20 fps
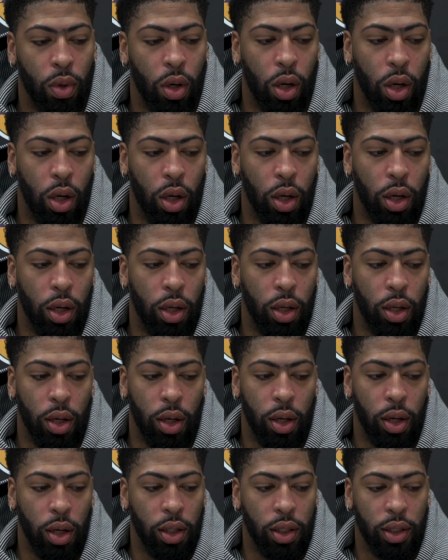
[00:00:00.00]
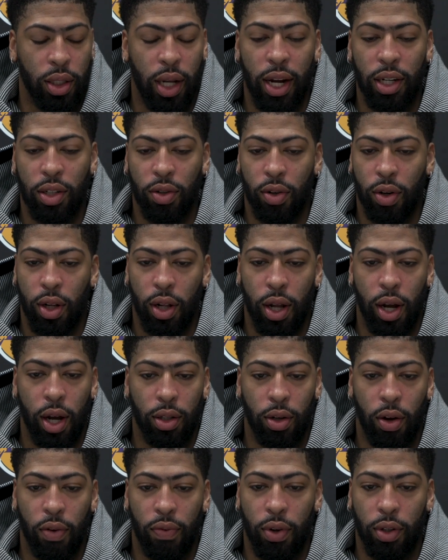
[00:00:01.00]
Uh, he, he stays on the
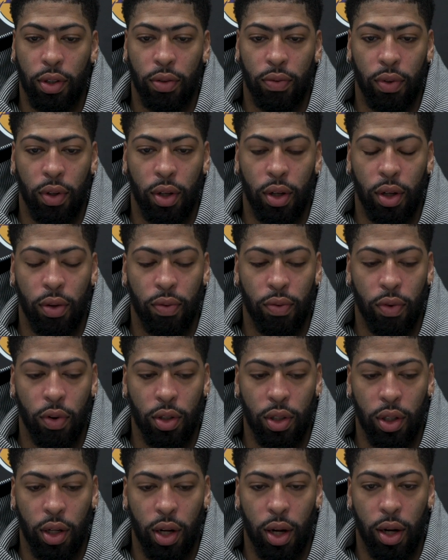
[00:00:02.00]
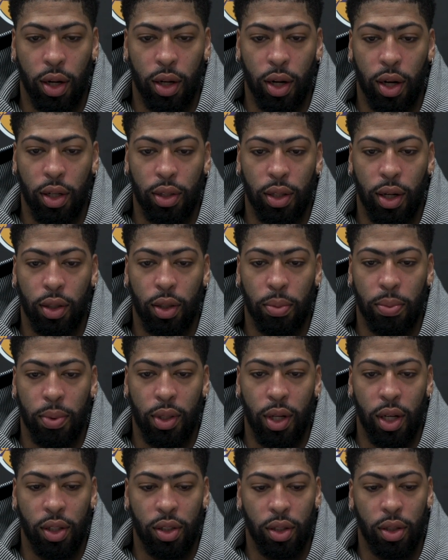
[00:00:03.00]
glass offensively for us to get get us extra
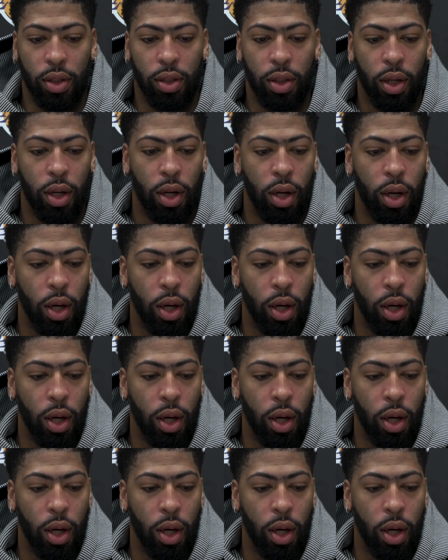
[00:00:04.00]
possessions.